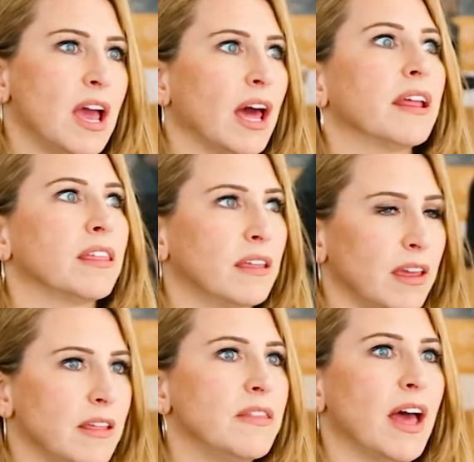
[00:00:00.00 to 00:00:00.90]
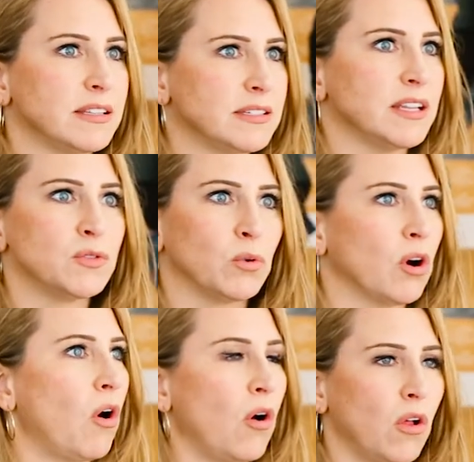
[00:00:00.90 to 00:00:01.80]
And I think in that sense,
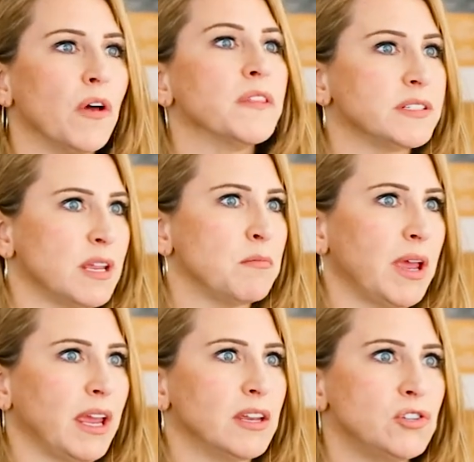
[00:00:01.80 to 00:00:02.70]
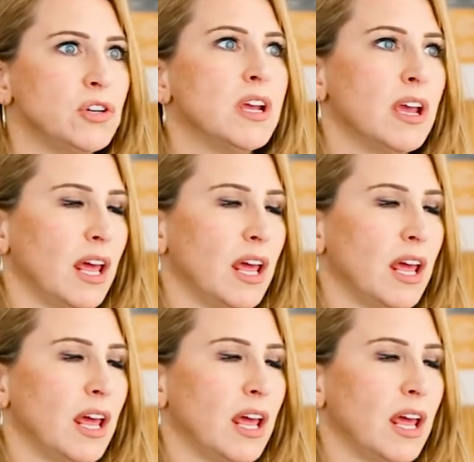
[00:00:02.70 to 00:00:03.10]
we're all on the same page